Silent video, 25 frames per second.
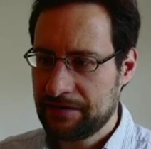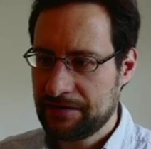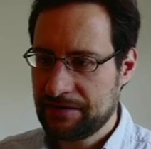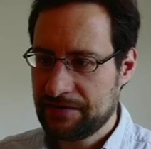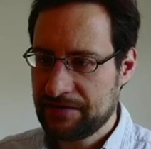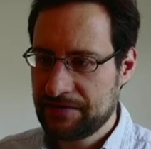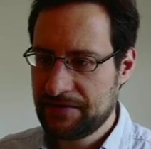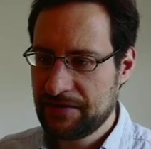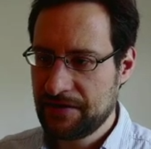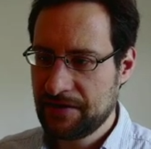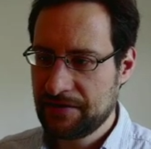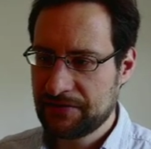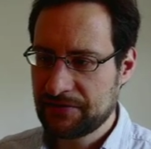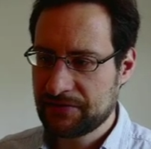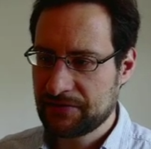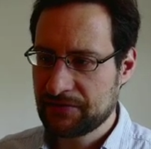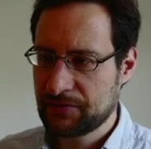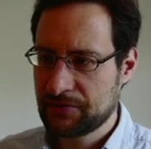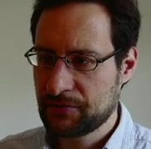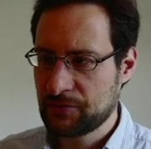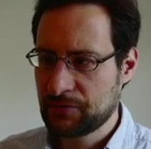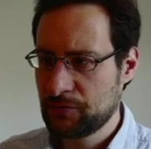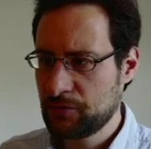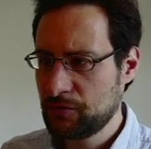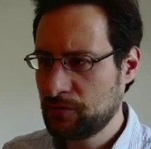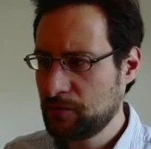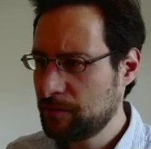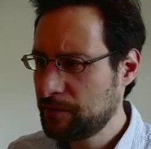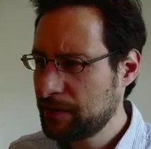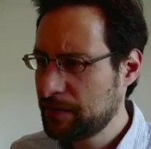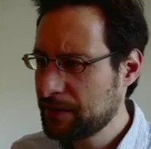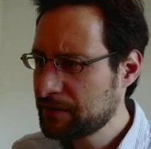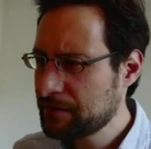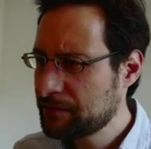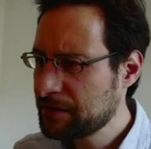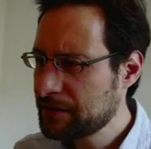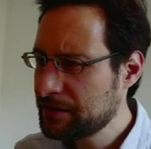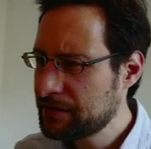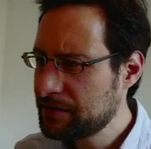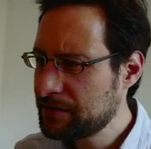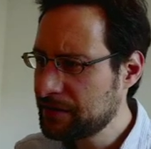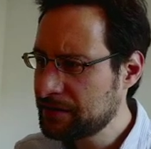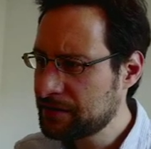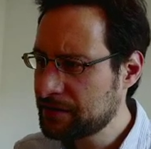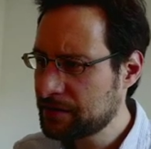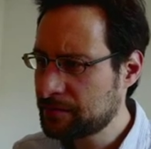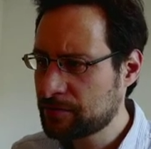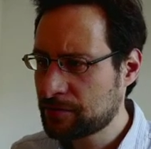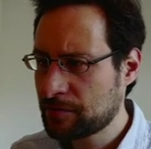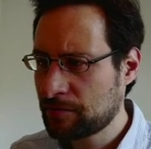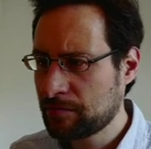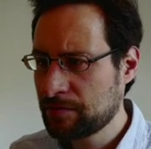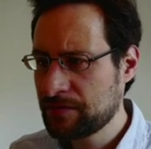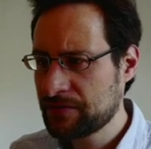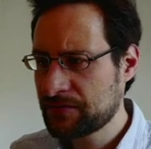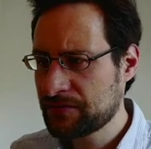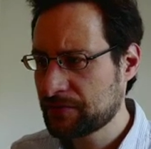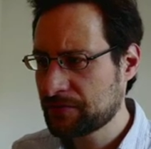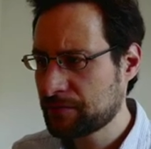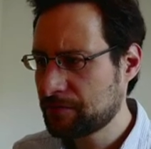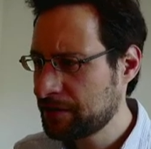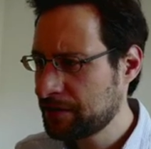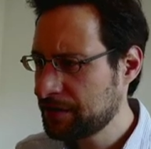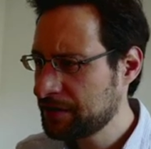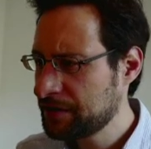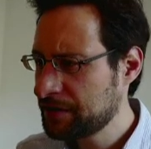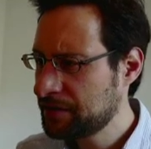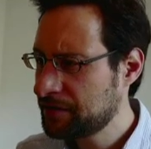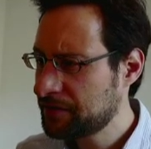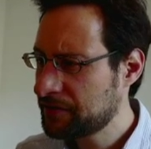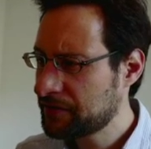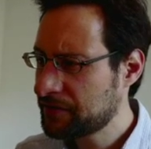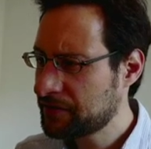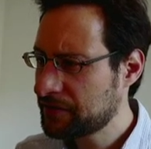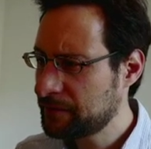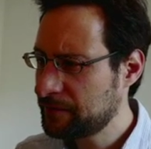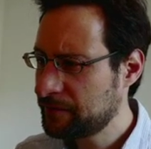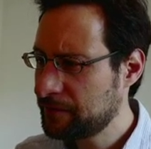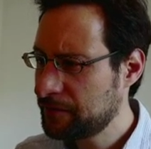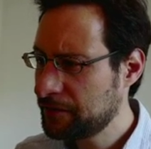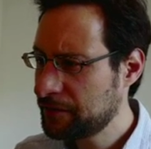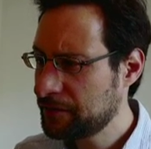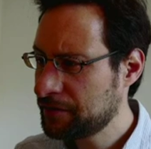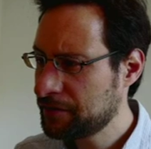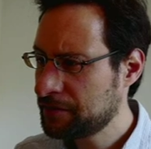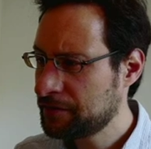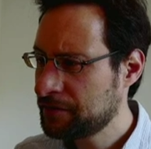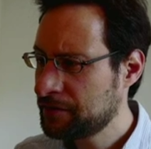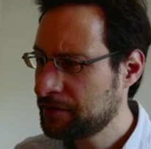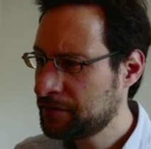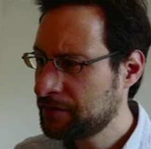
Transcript: this to, by the way, data probably is running here somewhere.